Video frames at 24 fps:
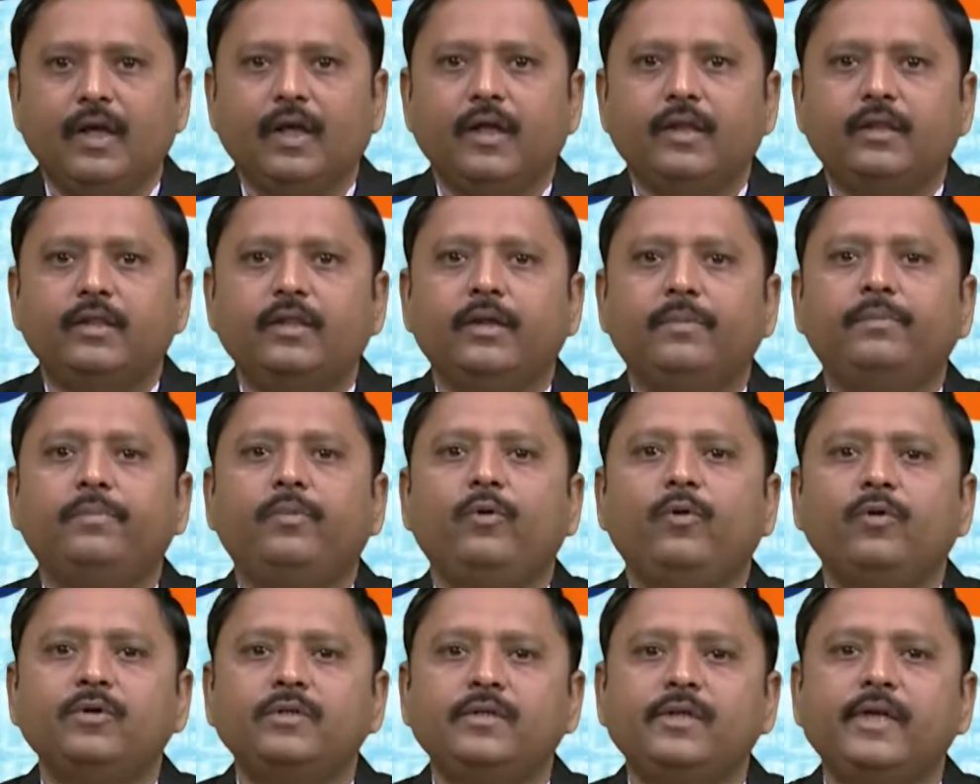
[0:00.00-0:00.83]
The
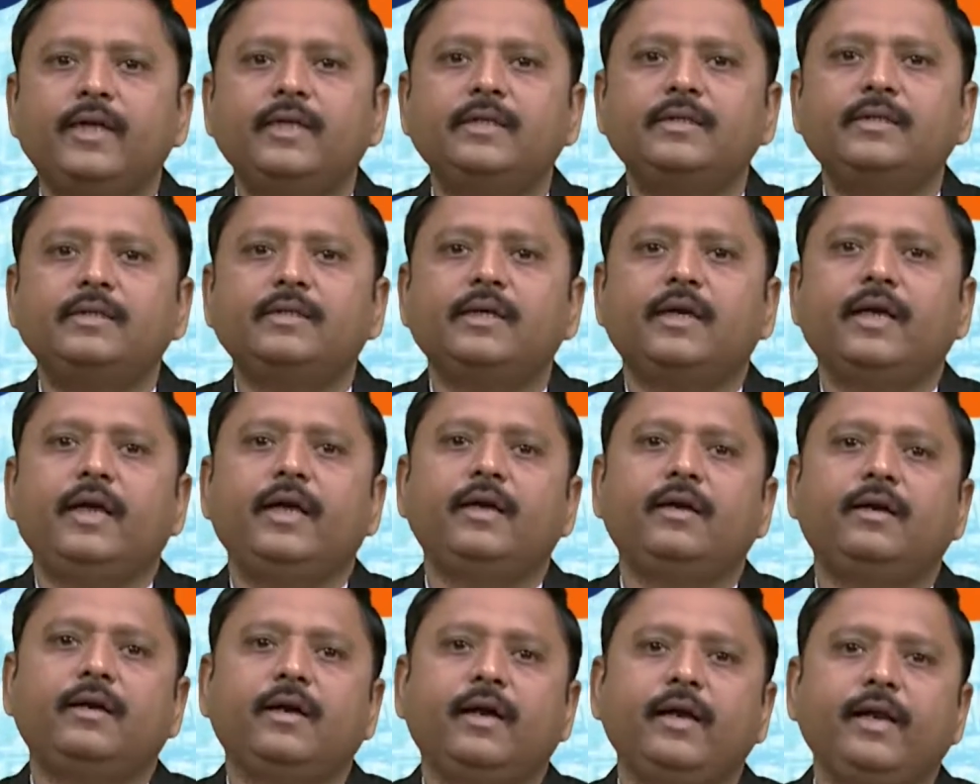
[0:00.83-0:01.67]
process
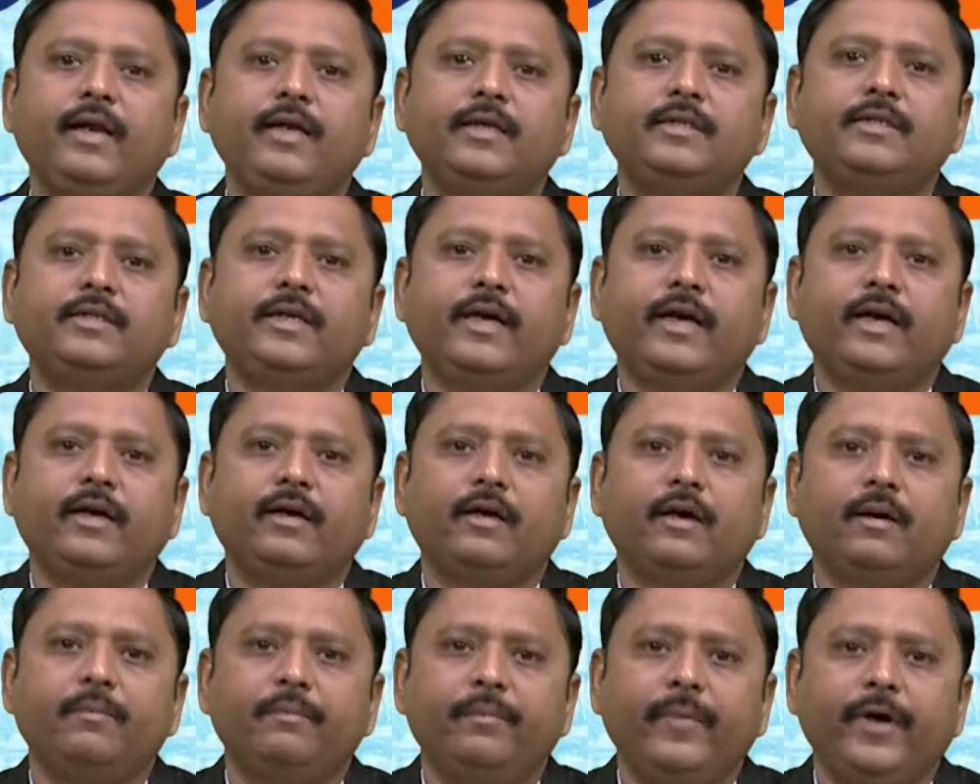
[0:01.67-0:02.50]
in running state
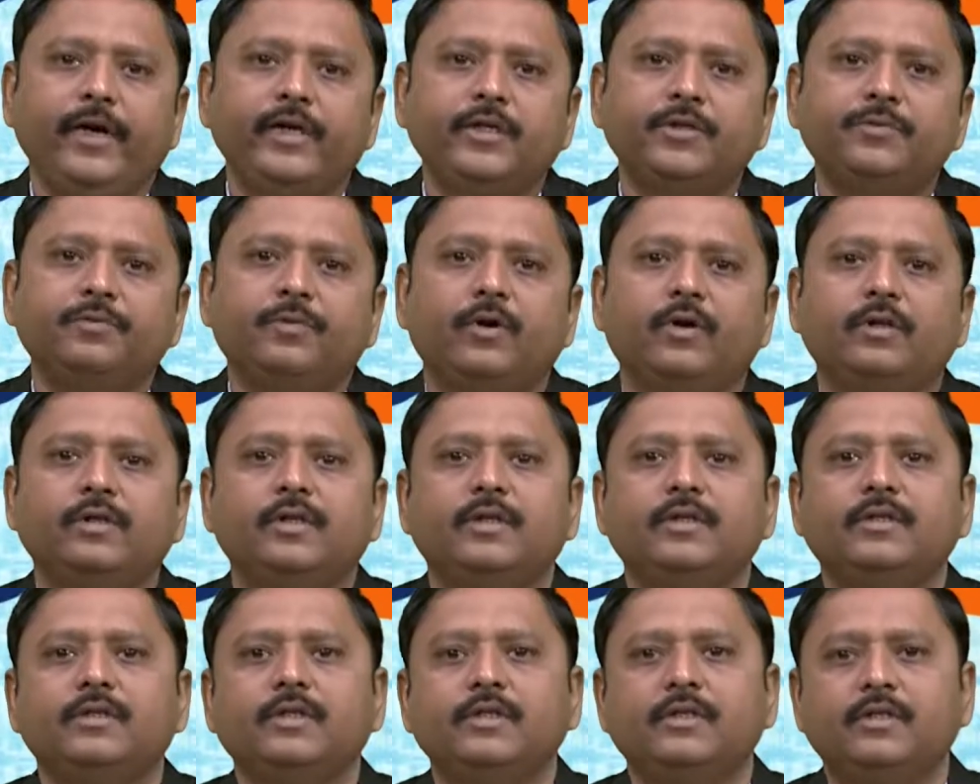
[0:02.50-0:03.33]
competes for the
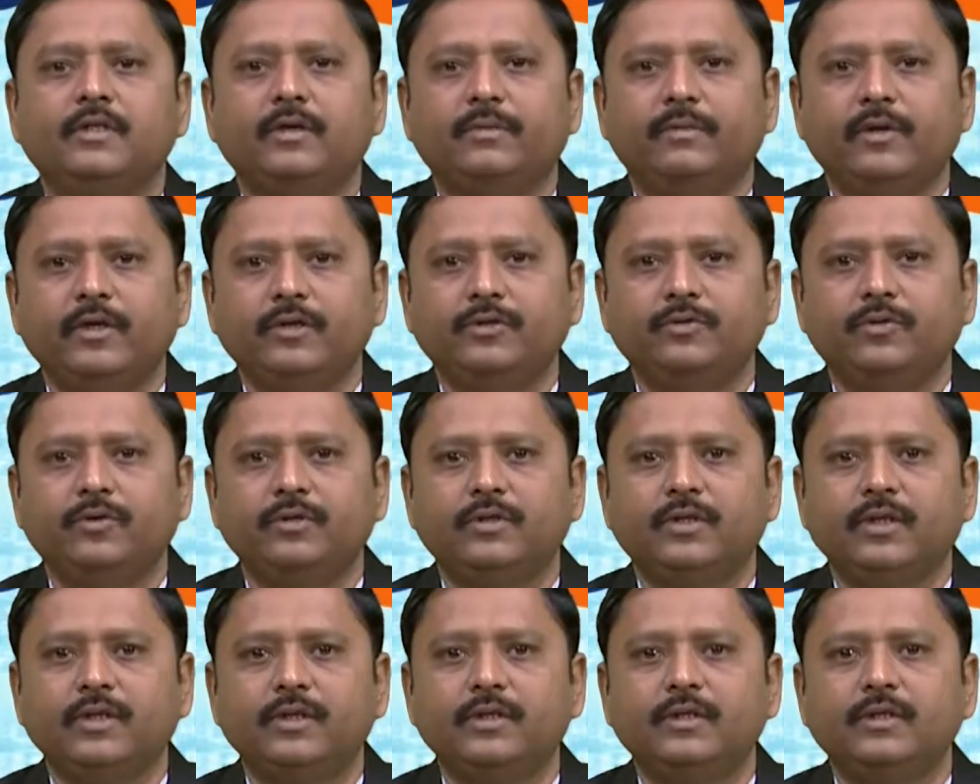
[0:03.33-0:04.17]
system
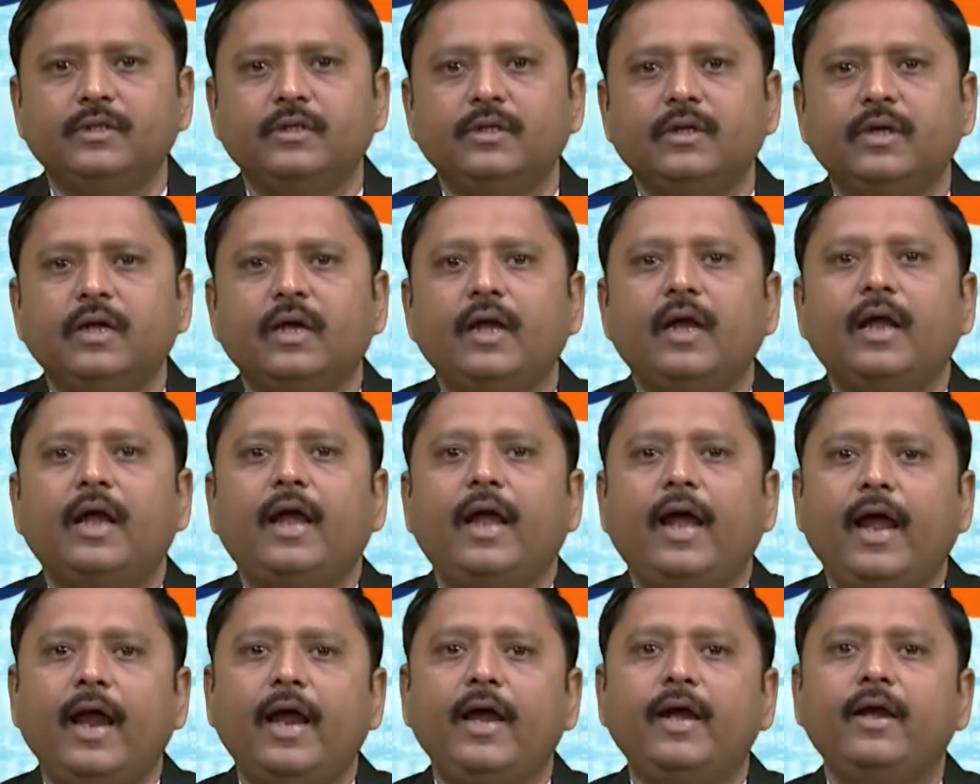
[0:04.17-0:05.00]
resources
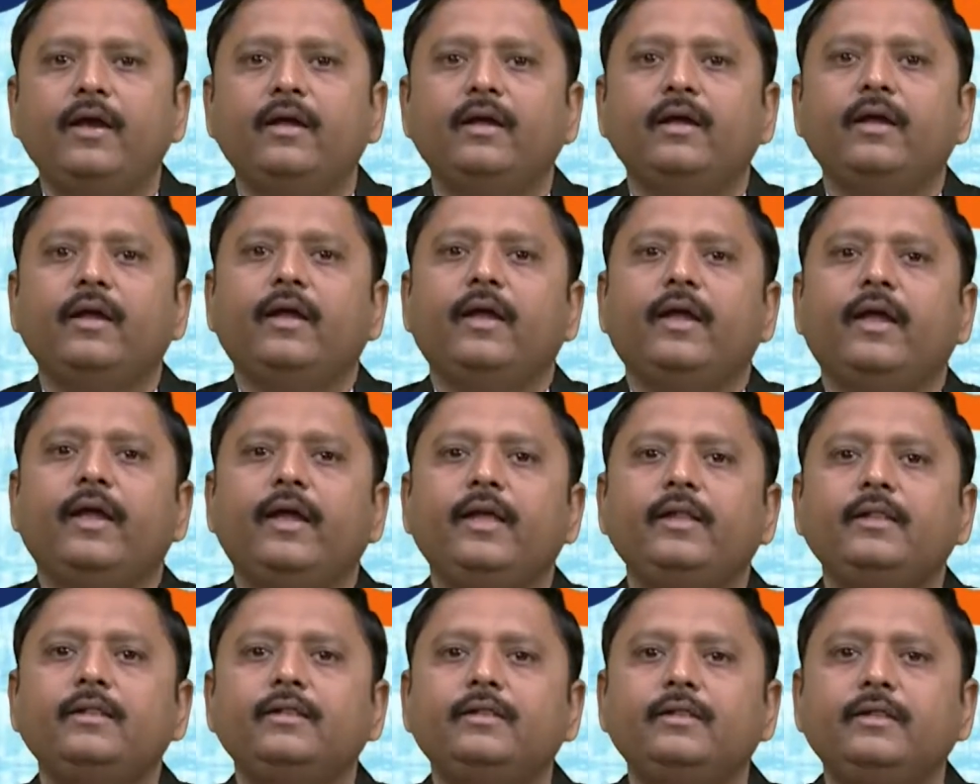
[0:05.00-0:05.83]
and
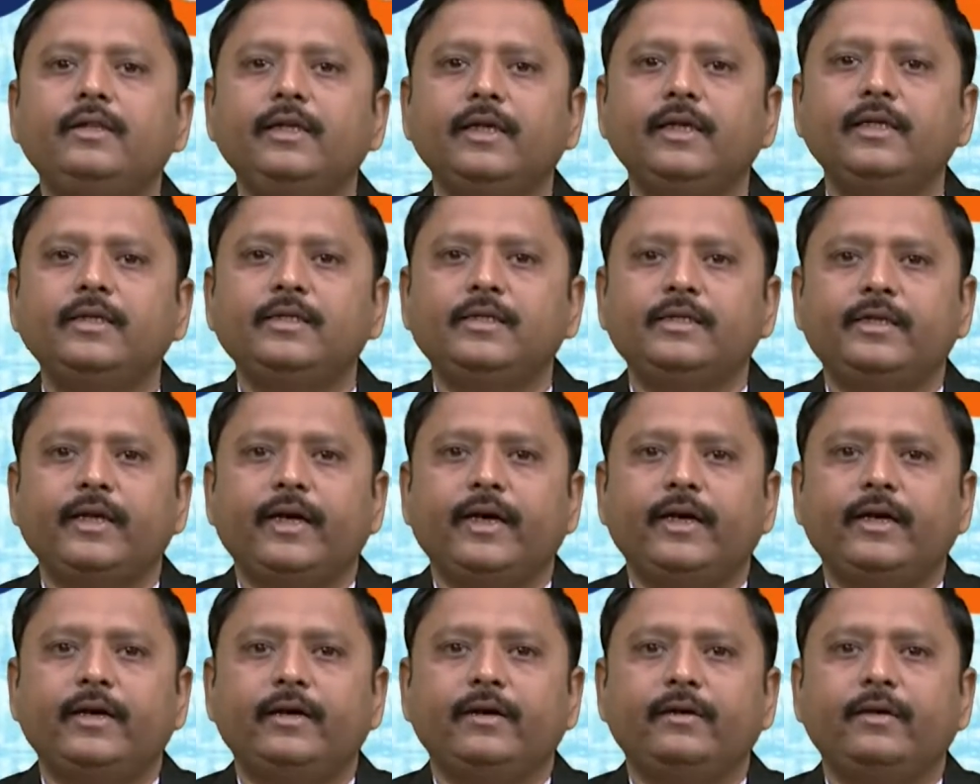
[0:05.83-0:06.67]
in this
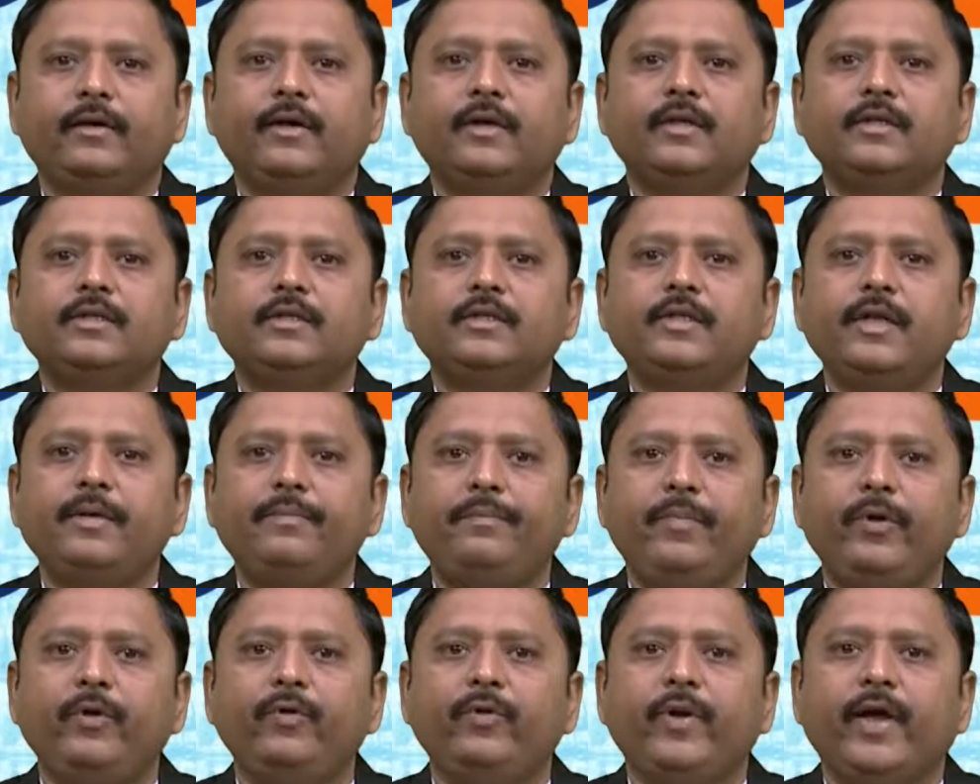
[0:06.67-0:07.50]
state
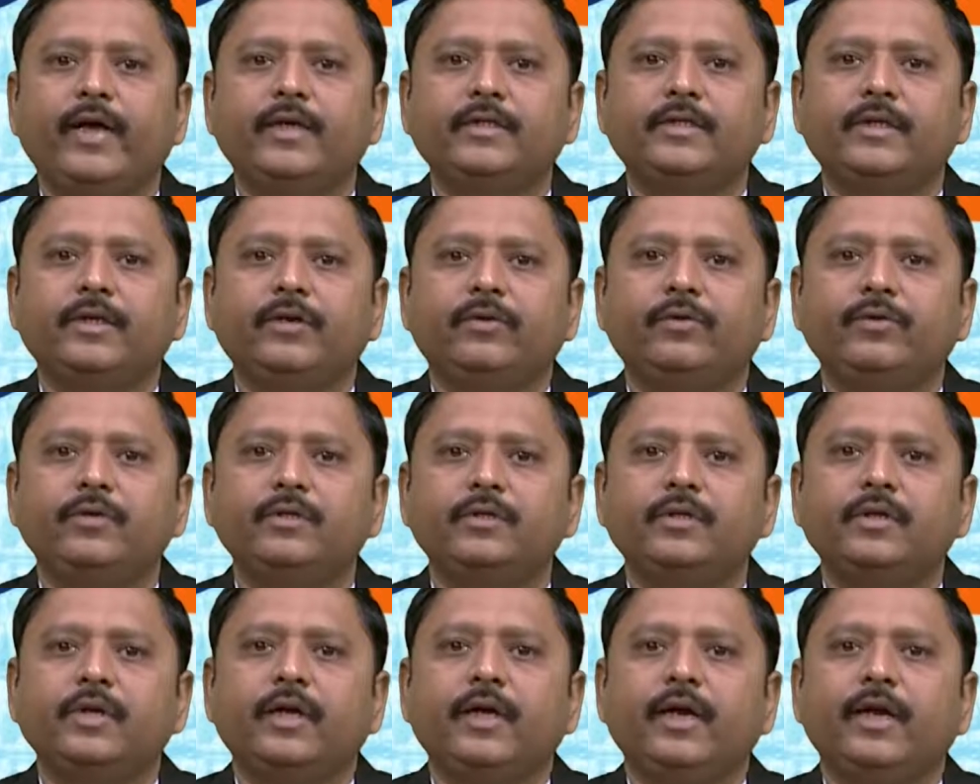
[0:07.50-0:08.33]
CPU executes
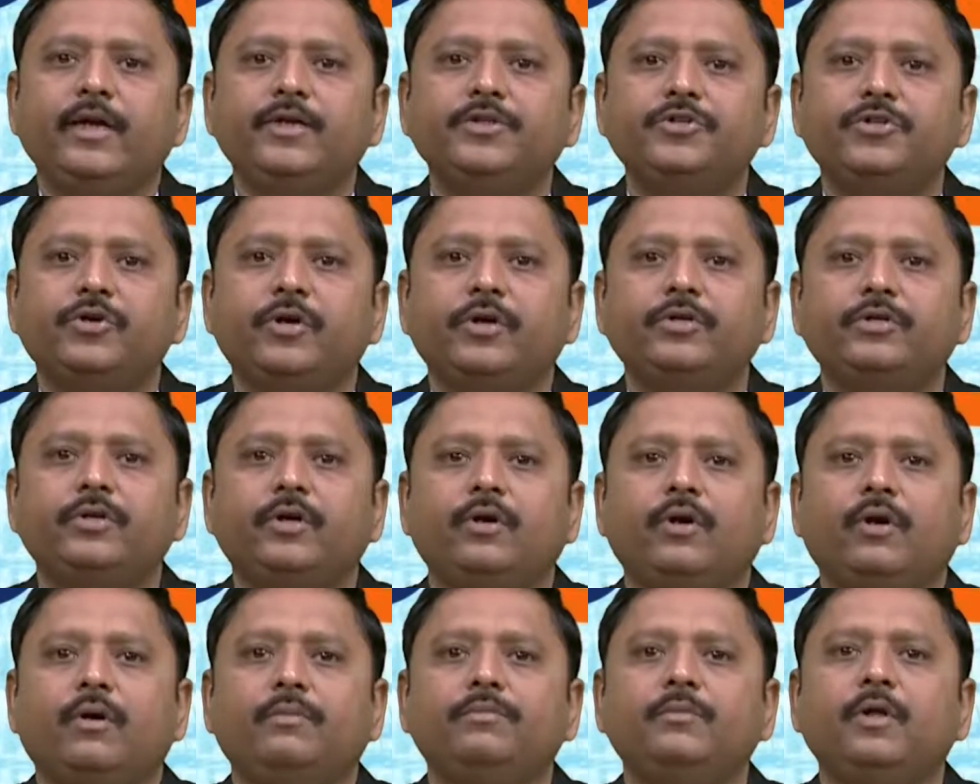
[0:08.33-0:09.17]

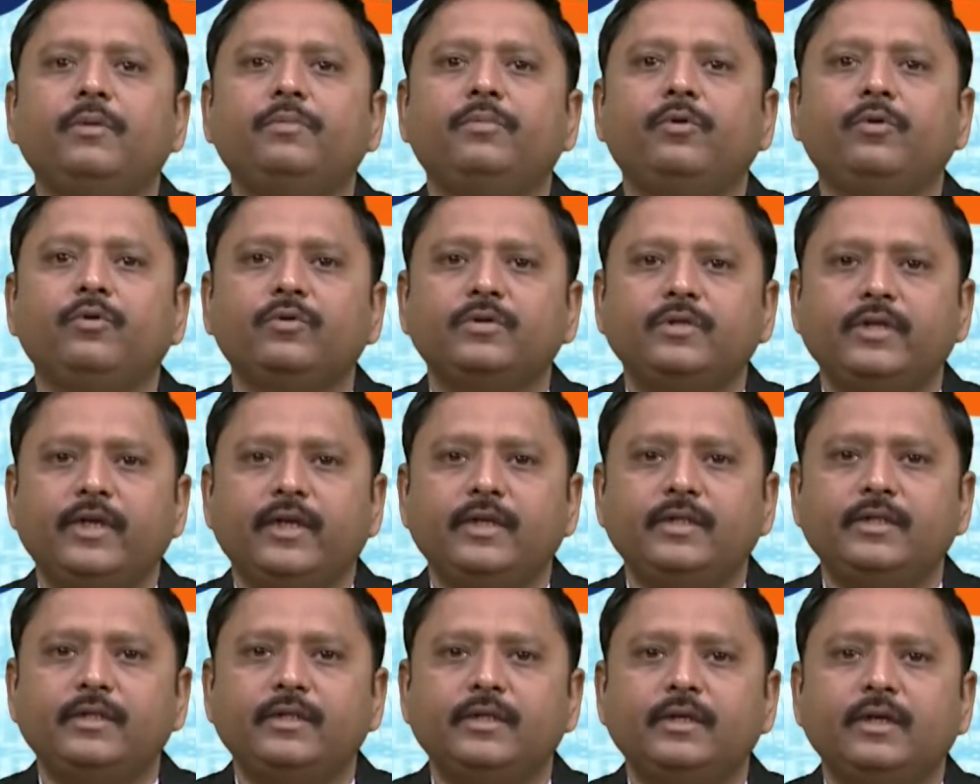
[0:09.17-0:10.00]
instruction of the
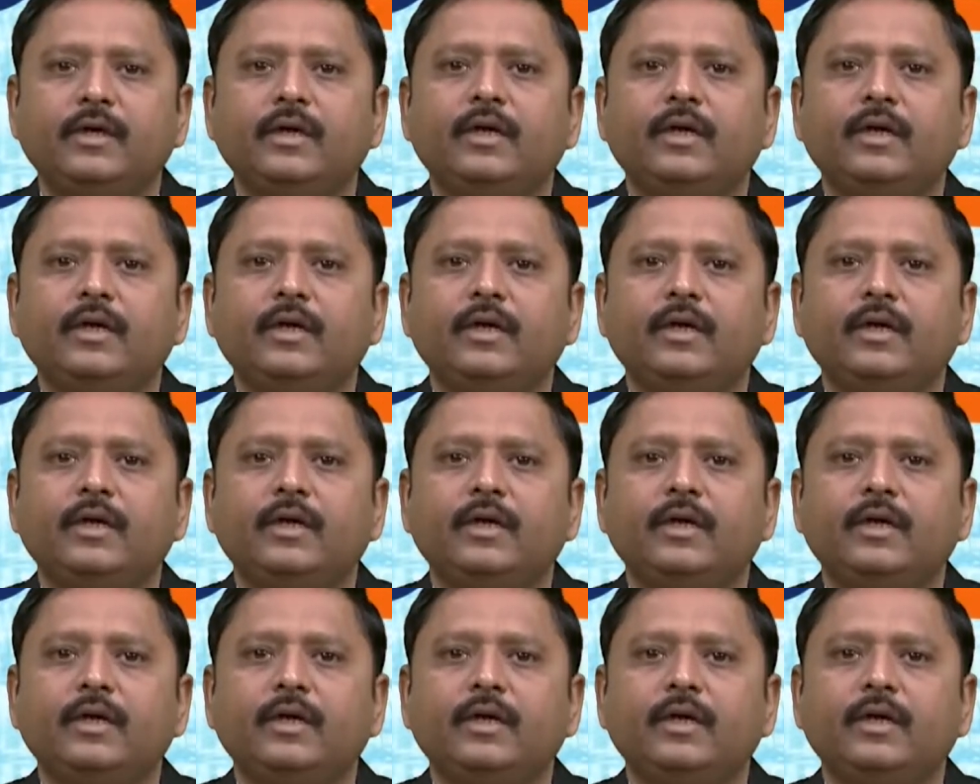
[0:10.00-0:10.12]
process.